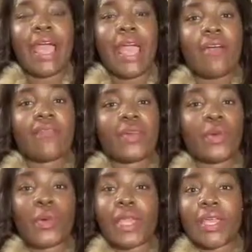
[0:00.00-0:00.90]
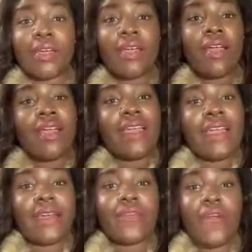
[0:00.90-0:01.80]
I have a quick
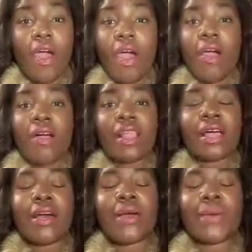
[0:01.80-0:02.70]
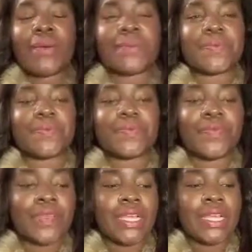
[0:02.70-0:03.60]
Elf haul. Um,
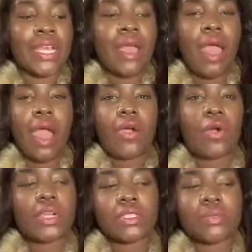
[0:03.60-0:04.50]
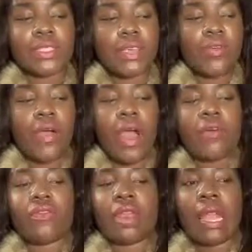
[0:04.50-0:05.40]
I ordered some stuff
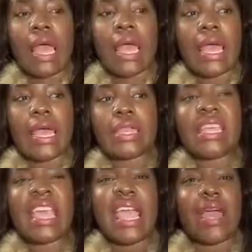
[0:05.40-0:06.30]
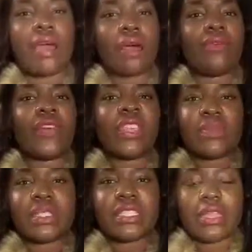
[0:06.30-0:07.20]
offline. They had a uh,
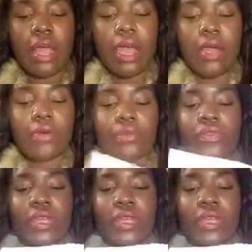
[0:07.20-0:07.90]
50% off.